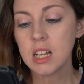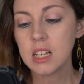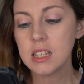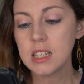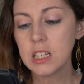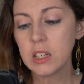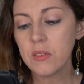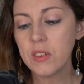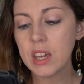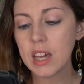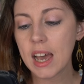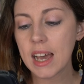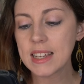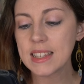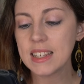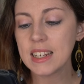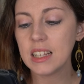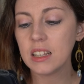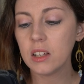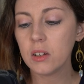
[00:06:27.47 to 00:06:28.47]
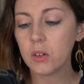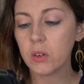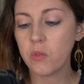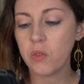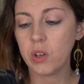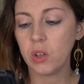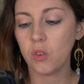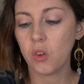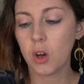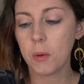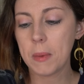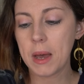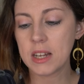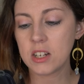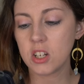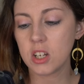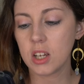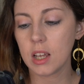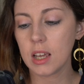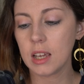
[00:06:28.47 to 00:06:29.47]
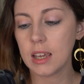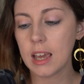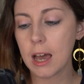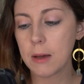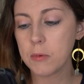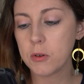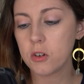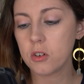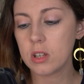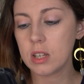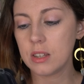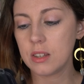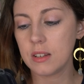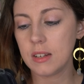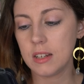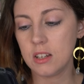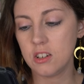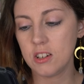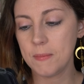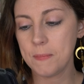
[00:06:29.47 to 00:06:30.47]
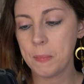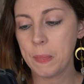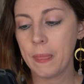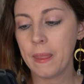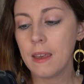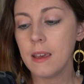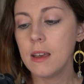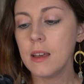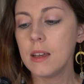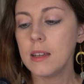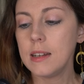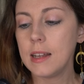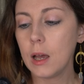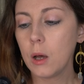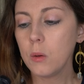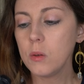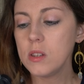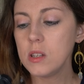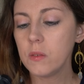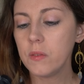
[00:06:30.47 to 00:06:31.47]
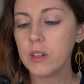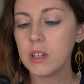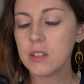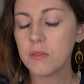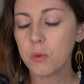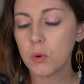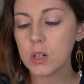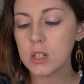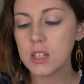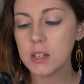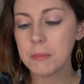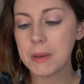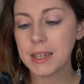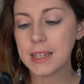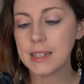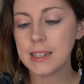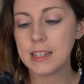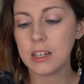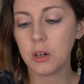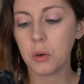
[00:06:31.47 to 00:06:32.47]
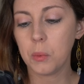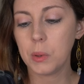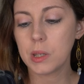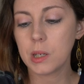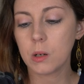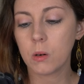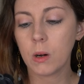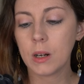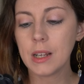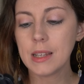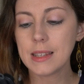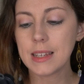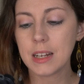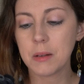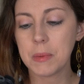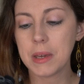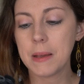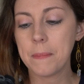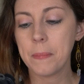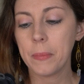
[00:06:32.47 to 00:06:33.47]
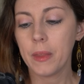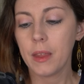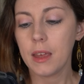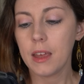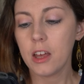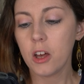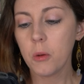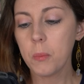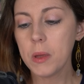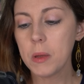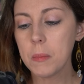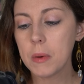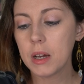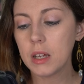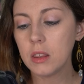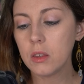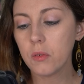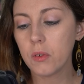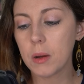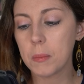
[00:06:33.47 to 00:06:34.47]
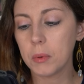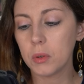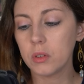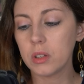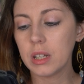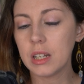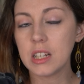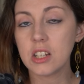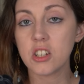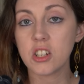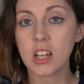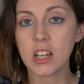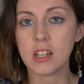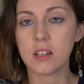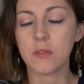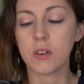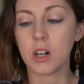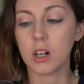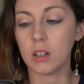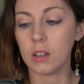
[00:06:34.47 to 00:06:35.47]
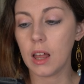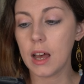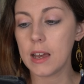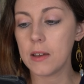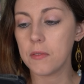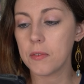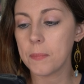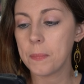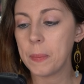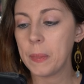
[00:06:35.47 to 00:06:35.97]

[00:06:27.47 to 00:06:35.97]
Sylvia accidentally reveals her magic and captures his attention. Now Sylvia is forced to make a deal with her greatest enemy, help him hunt the rebels in exchange for her life.